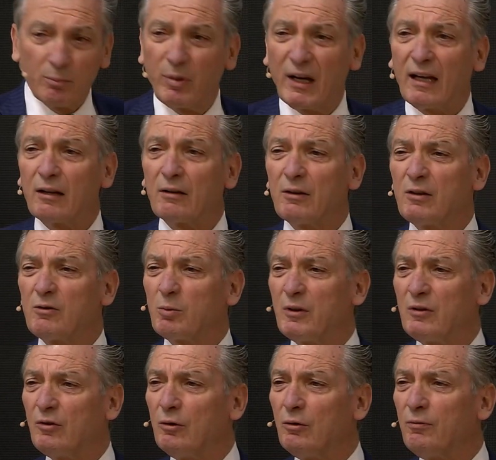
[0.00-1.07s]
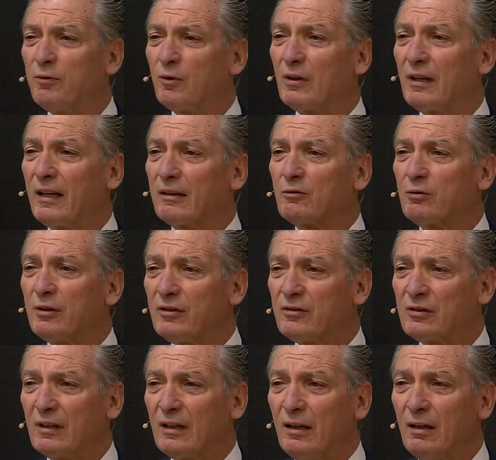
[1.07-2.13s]
batteries would do for
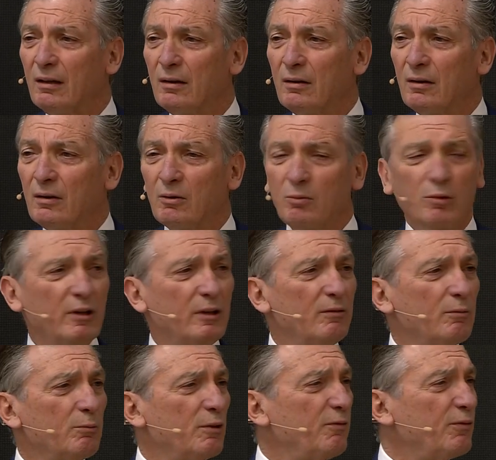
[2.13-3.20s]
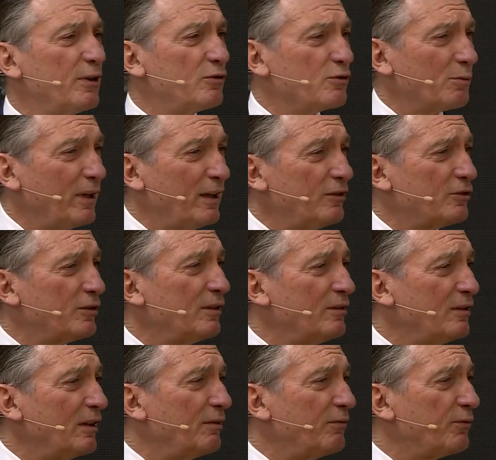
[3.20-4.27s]
electricity what refrigeration
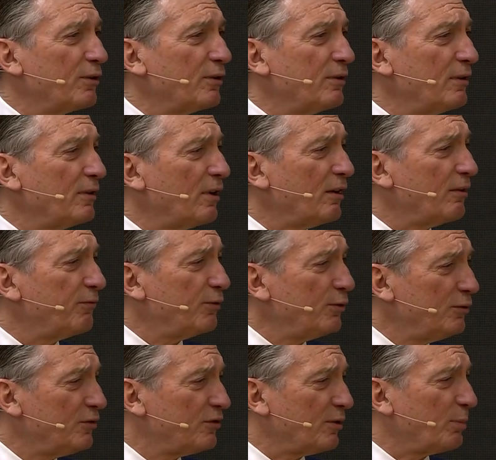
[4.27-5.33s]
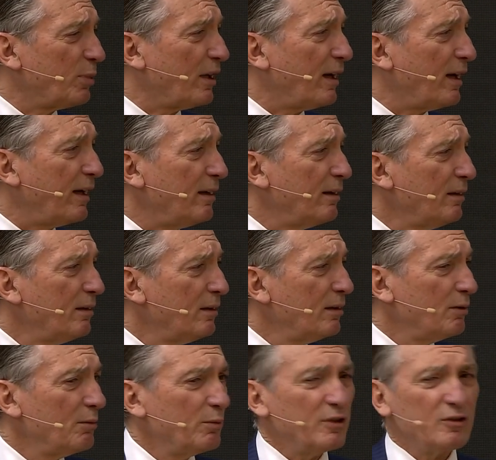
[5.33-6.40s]
did for our food supply,
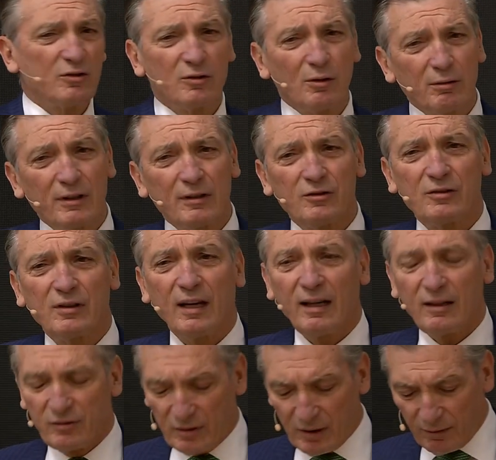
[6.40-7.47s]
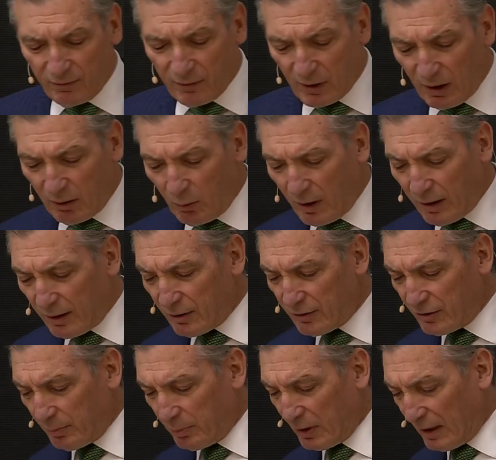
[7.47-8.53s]
what storage tanks did for our water
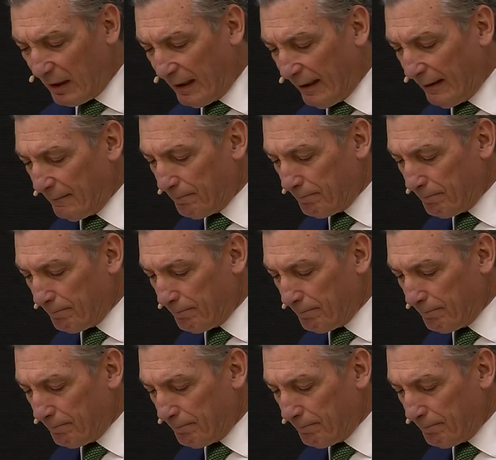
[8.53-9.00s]
supply.